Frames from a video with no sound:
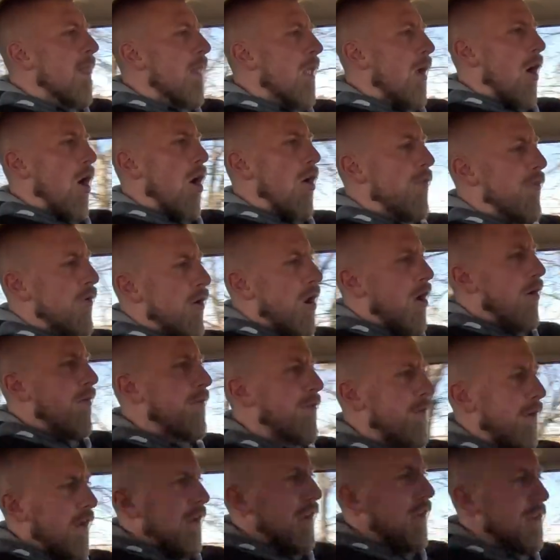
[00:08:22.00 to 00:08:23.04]
Overall
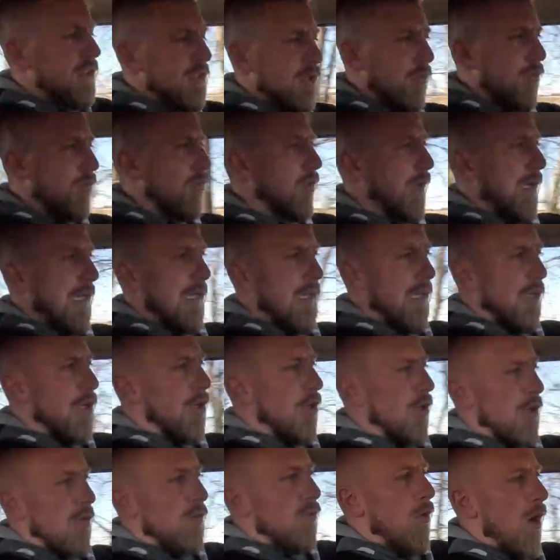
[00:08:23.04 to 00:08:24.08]
feel, it's a really
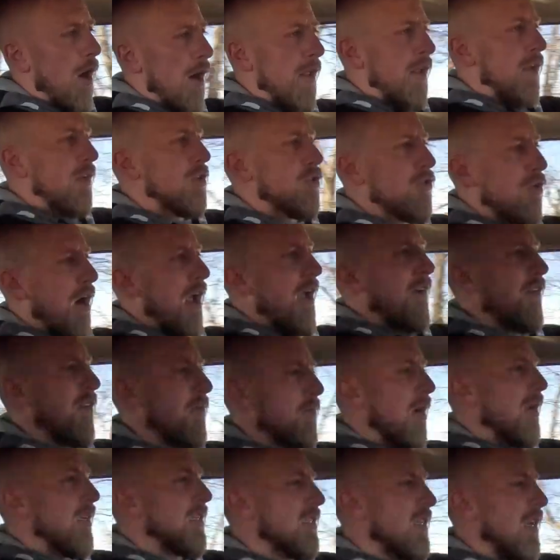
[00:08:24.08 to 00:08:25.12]
good running and driving
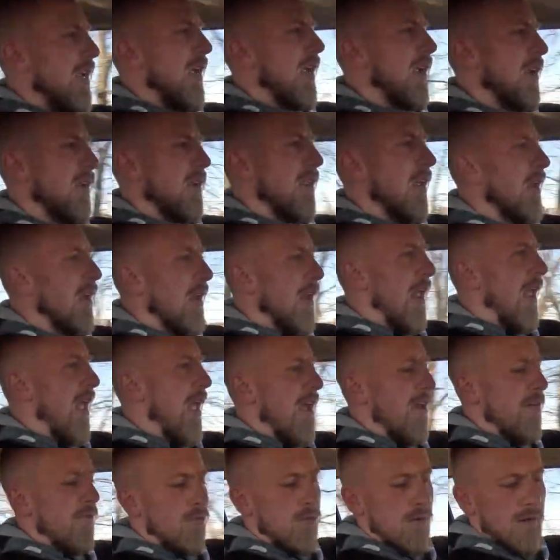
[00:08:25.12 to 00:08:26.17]
Mustang. Doesn't
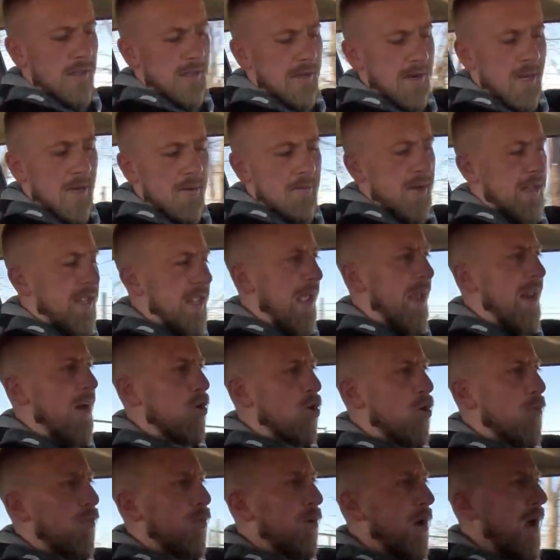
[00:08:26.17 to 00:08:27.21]
have really any
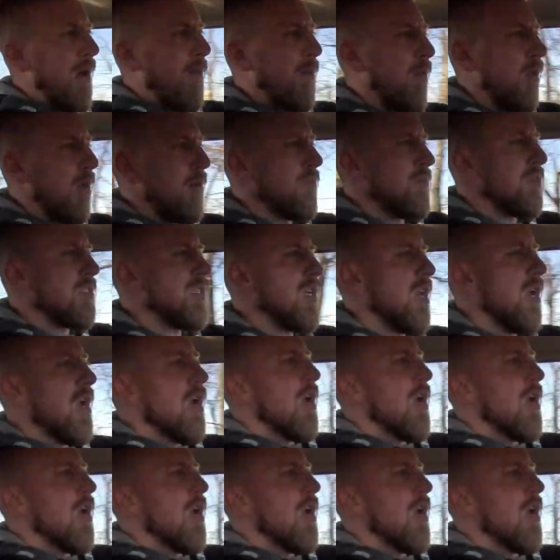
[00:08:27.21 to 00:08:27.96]
mechanical problems.